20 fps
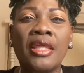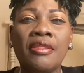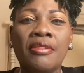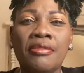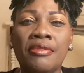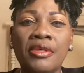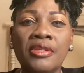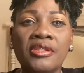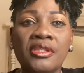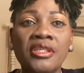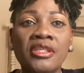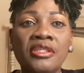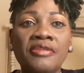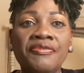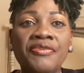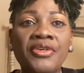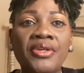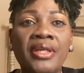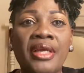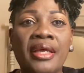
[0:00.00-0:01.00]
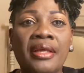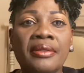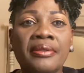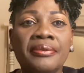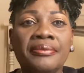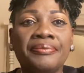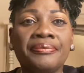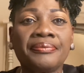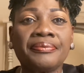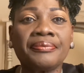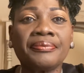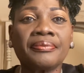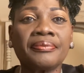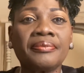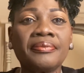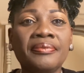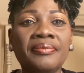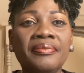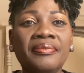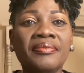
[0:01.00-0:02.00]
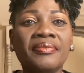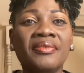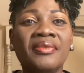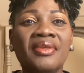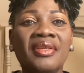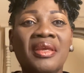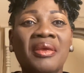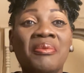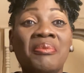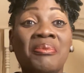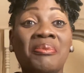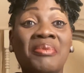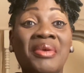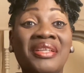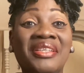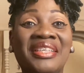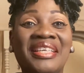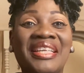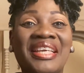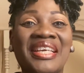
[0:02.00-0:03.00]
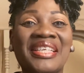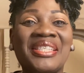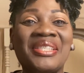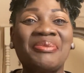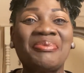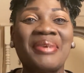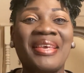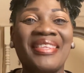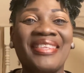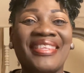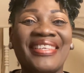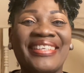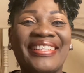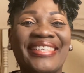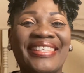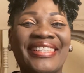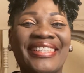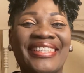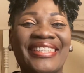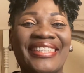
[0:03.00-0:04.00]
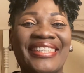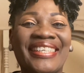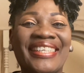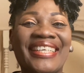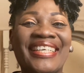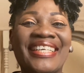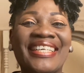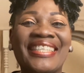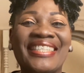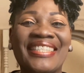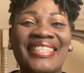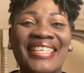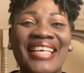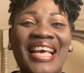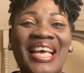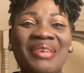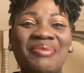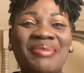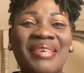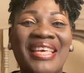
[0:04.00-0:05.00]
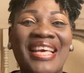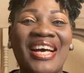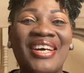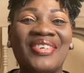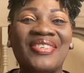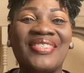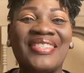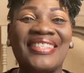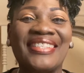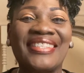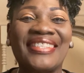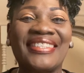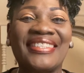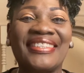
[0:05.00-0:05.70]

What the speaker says: This is Vernell, Millionaire Smith, timing out.